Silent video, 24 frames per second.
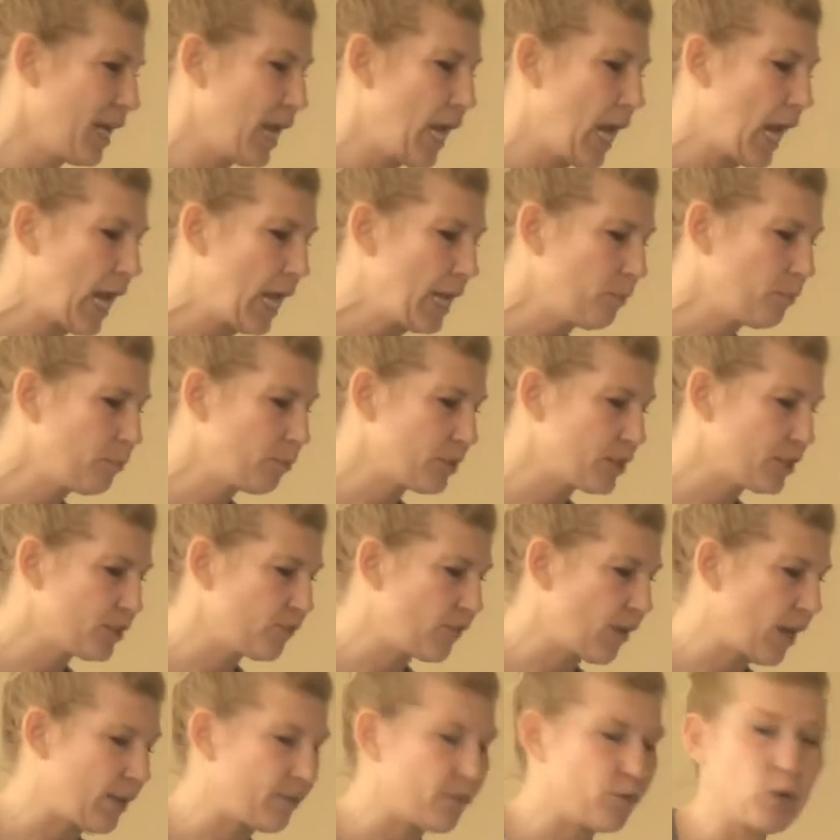8 plus
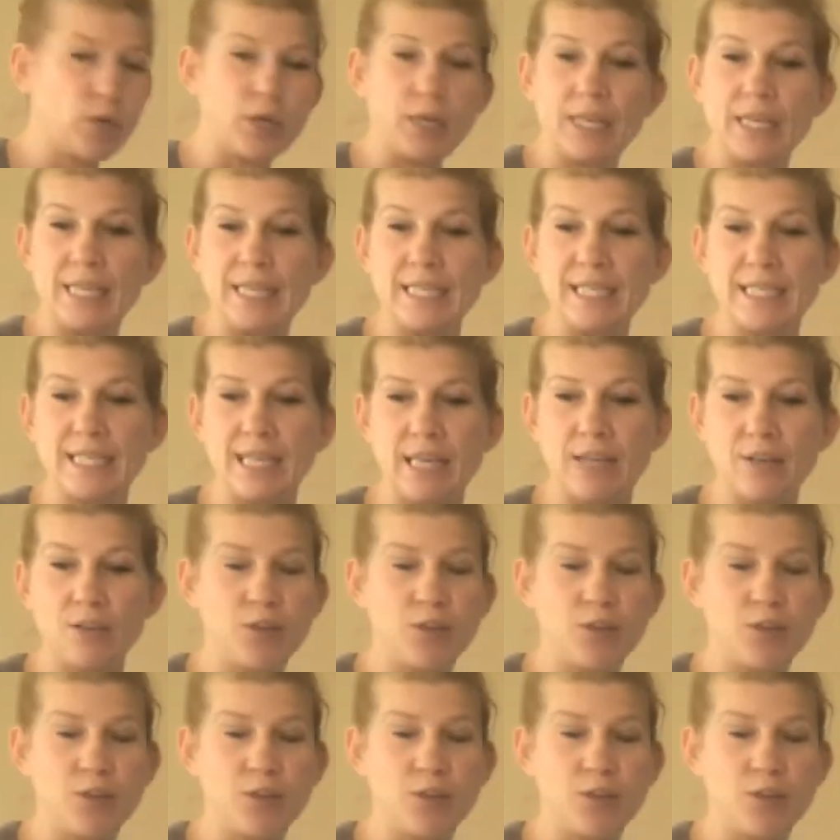5, good. He said